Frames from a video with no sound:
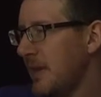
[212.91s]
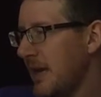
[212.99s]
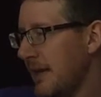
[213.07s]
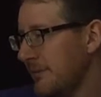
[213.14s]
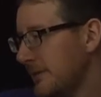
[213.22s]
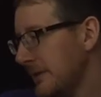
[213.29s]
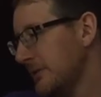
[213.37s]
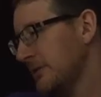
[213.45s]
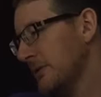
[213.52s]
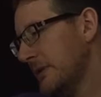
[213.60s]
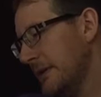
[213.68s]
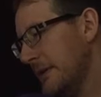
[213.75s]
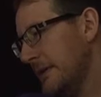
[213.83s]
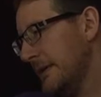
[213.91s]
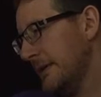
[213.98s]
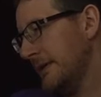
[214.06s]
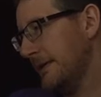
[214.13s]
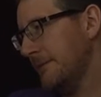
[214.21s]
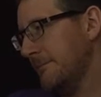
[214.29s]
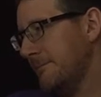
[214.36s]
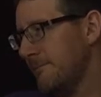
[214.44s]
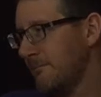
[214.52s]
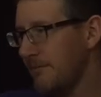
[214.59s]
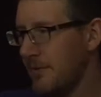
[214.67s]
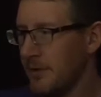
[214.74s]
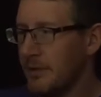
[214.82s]
Obviously,
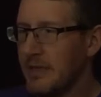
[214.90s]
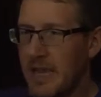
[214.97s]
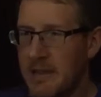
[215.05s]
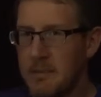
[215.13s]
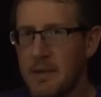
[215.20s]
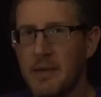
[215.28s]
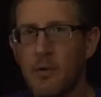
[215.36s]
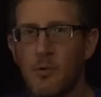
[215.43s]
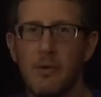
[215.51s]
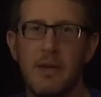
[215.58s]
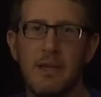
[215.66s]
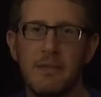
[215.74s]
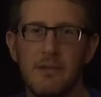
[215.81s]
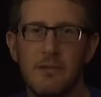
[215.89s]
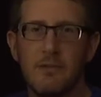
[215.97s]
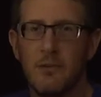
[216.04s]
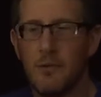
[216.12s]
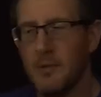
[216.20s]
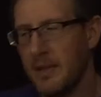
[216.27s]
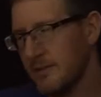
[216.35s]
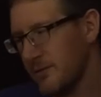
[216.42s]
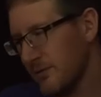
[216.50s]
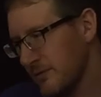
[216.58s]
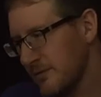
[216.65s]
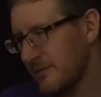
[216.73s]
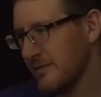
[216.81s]
they're gaming oriented, so
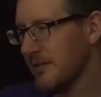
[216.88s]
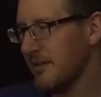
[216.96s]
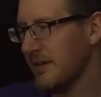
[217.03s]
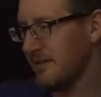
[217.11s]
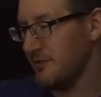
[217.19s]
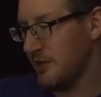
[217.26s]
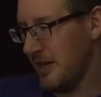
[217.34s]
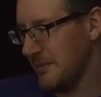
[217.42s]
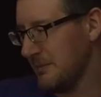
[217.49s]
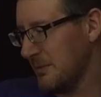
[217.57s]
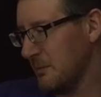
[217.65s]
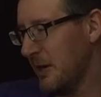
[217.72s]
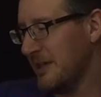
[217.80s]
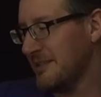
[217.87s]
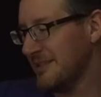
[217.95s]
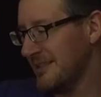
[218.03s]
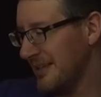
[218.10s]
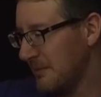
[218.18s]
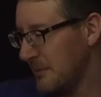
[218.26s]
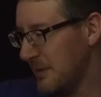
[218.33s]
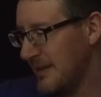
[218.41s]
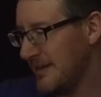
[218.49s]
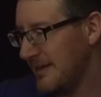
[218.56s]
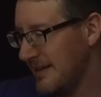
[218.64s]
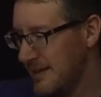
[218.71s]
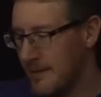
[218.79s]
that's going to jack up the price a little
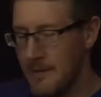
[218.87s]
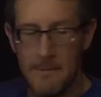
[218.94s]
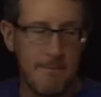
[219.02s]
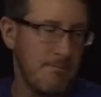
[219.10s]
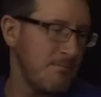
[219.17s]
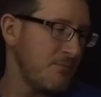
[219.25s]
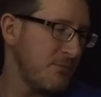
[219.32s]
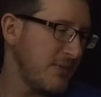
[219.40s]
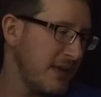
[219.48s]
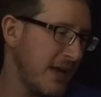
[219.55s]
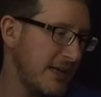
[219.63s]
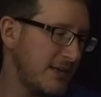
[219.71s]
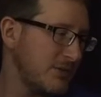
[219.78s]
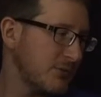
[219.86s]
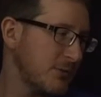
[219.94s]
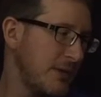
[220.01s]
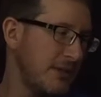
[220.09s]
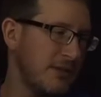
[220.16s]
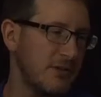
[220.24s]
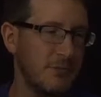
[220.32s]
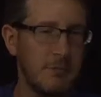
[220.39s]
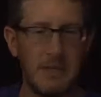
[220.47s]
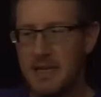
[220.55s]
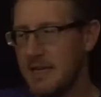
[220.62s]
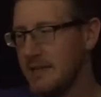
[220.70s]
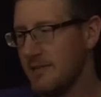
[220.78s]
bit. The on-screen
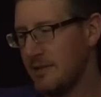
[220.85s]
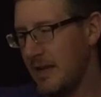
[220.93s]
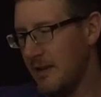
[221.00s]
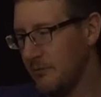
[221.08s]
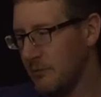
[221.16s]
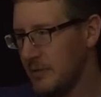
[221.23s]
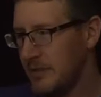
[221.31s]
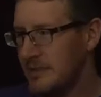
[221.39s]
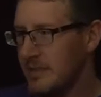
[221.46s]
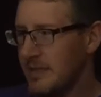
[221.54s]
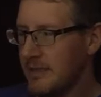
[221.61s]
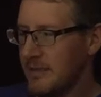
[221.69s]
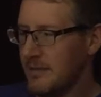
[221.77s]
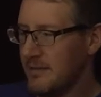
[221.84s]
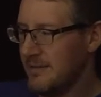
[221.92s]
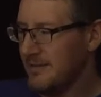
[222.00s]
displays, I really didn't